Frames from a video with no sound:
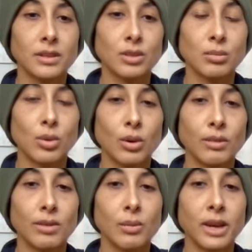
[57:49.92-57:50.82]
So more
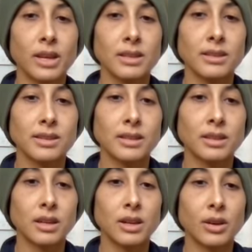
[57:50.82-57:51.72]
of our weight is
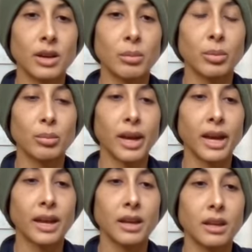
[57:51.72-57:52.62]
still on our upper
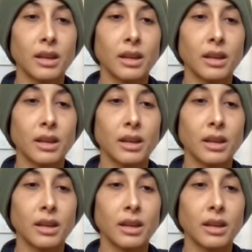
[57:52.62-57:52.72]
back.